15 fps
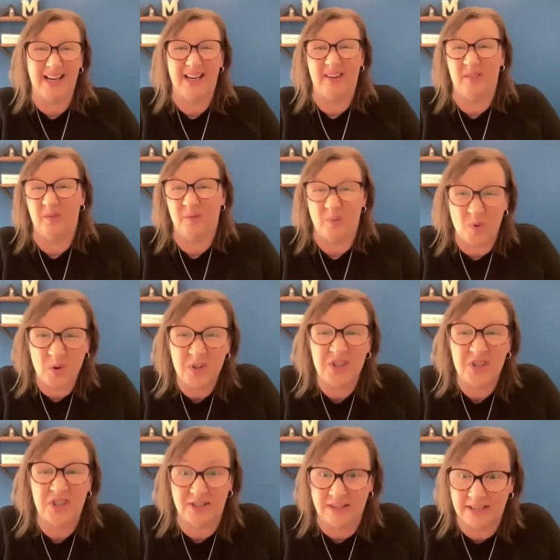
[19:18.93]
And
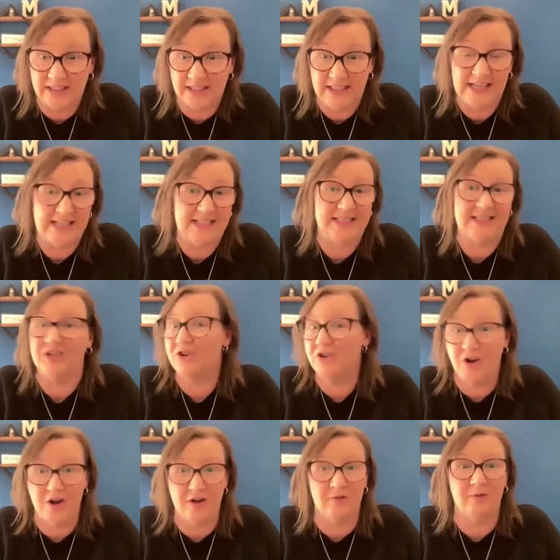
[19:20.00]
unfortunately, that's
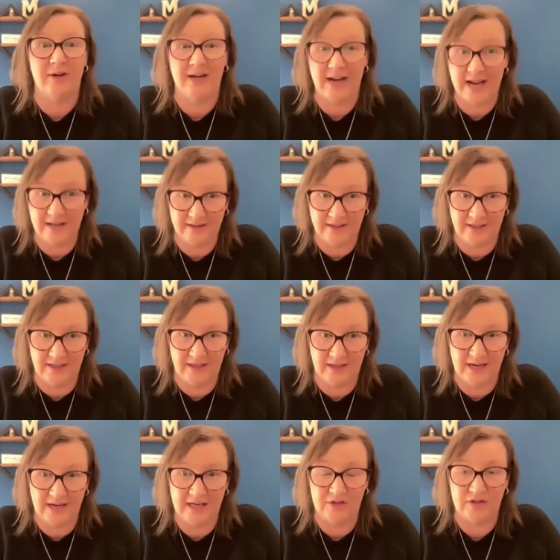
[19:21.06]
not
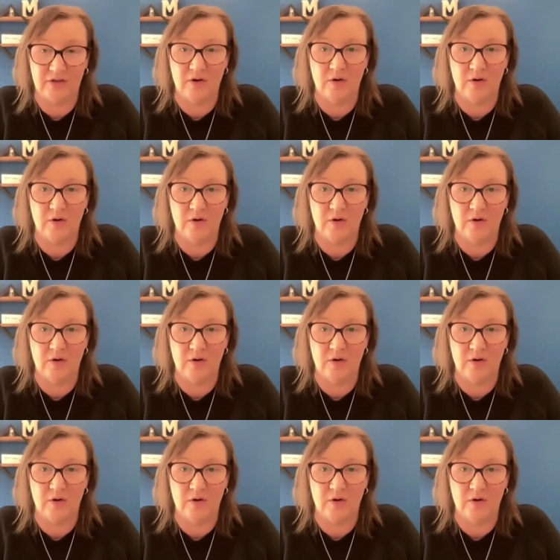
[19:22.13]
reality. And